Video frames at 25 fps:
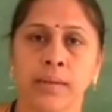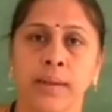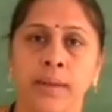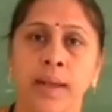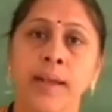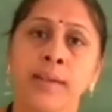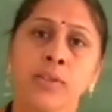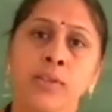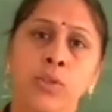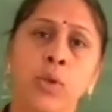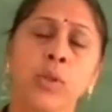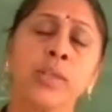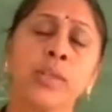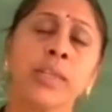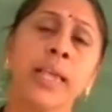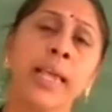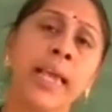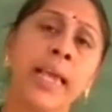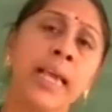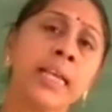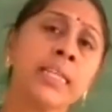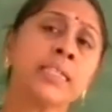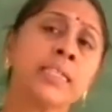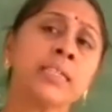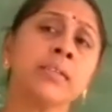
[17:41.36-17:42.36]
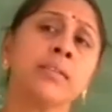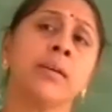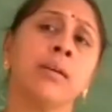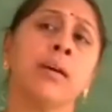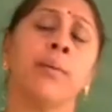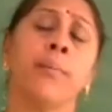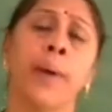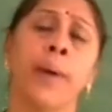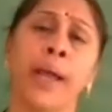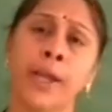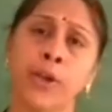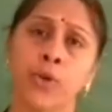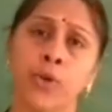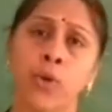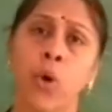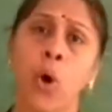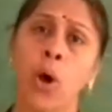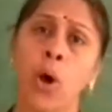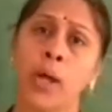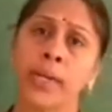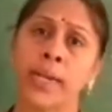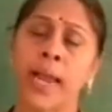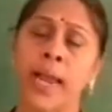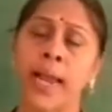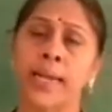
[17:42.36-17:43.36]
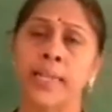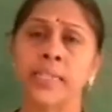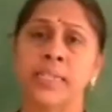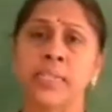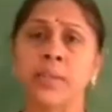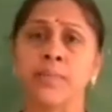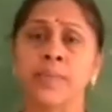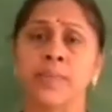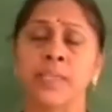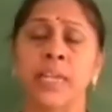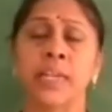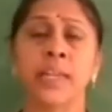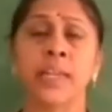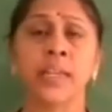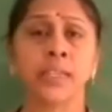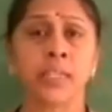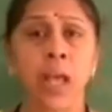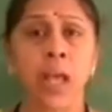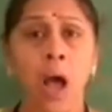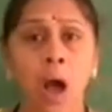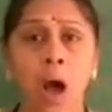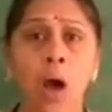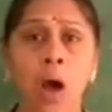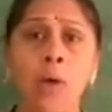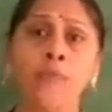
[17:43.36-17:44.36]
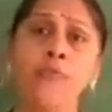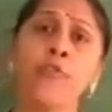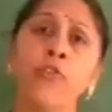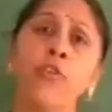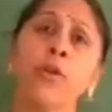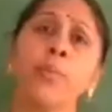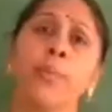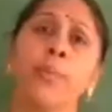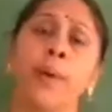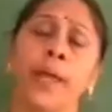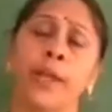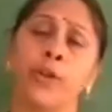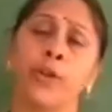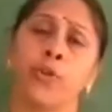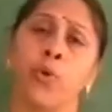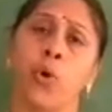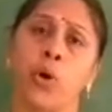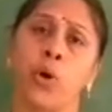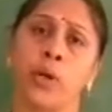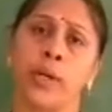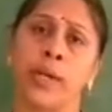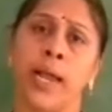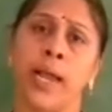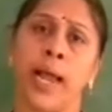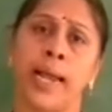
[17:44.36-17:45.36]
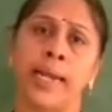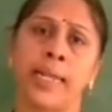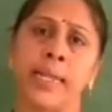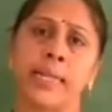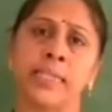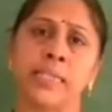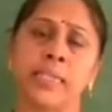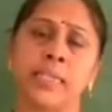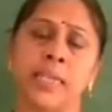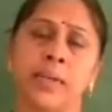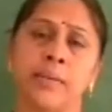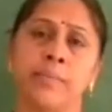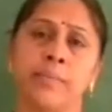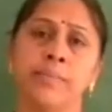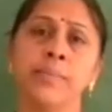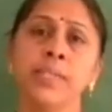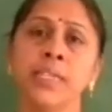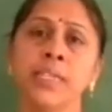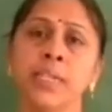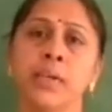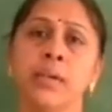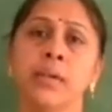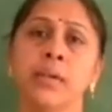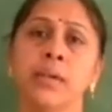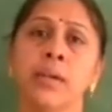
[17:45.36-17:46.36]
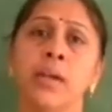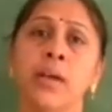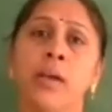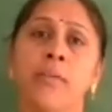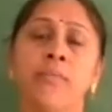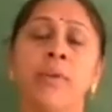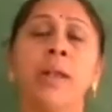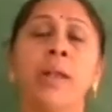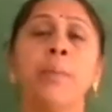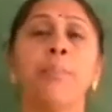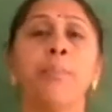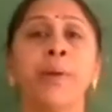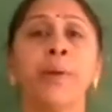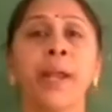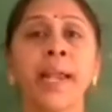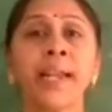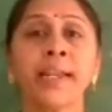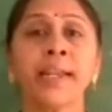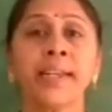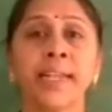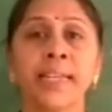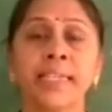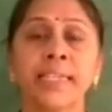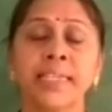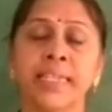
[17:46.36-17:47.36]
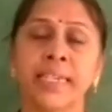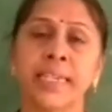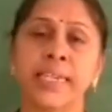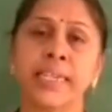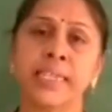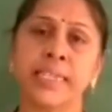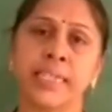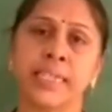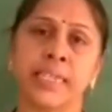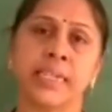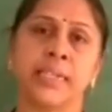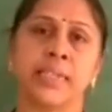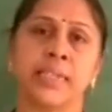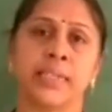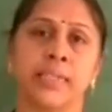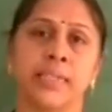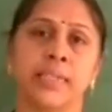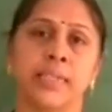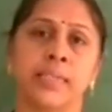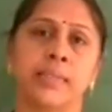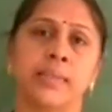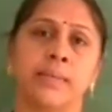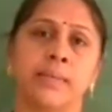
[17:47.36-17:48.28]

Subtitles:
So these microorganisms, that is harmful microorganisms, will bring diseases.